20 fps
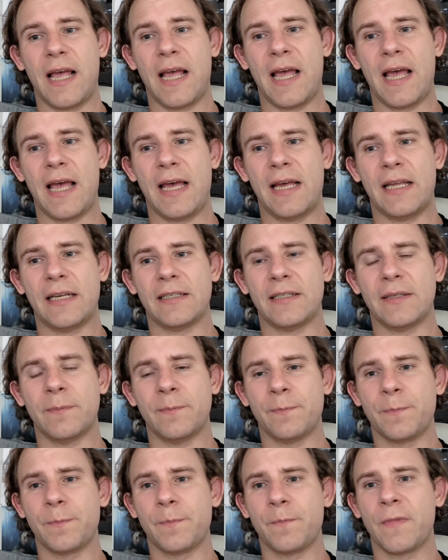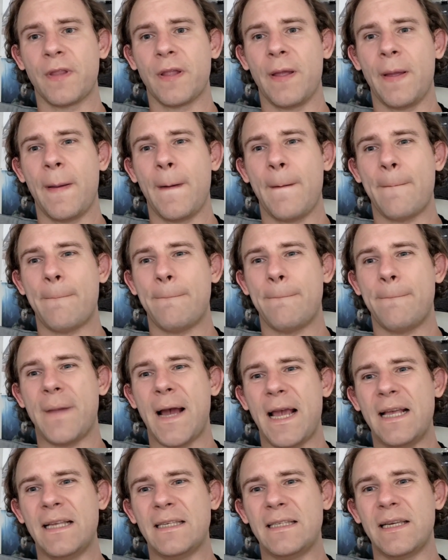And
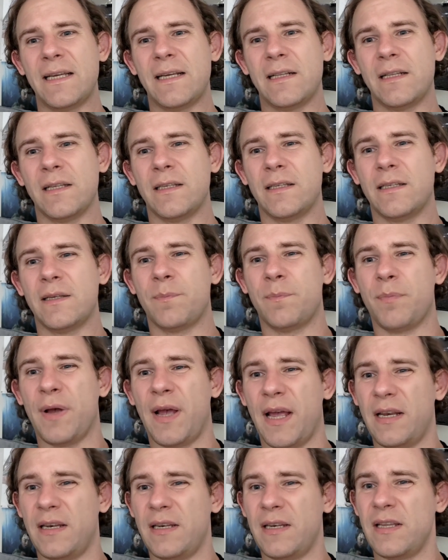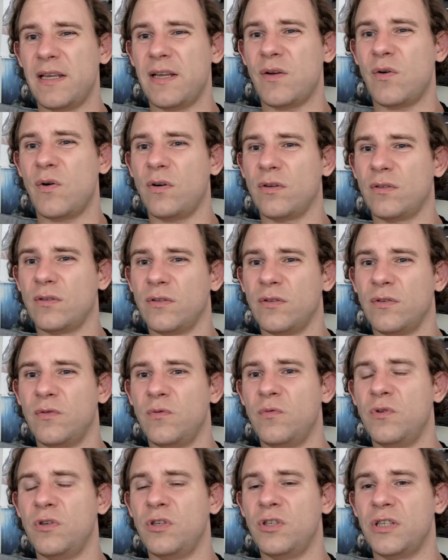basically, depending on
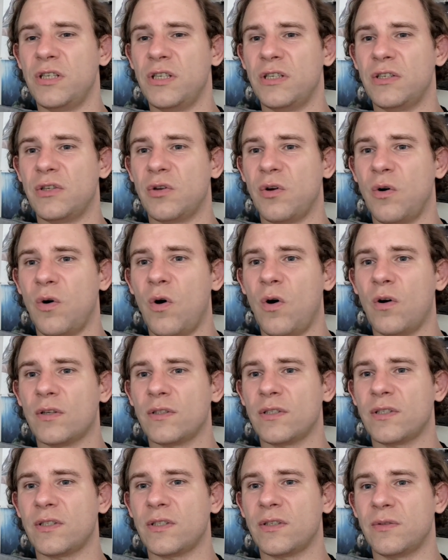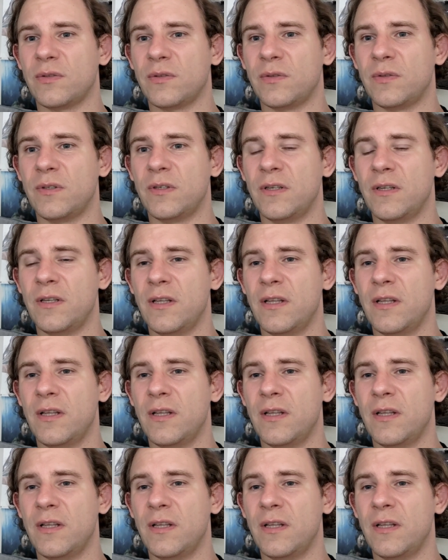who she talks to,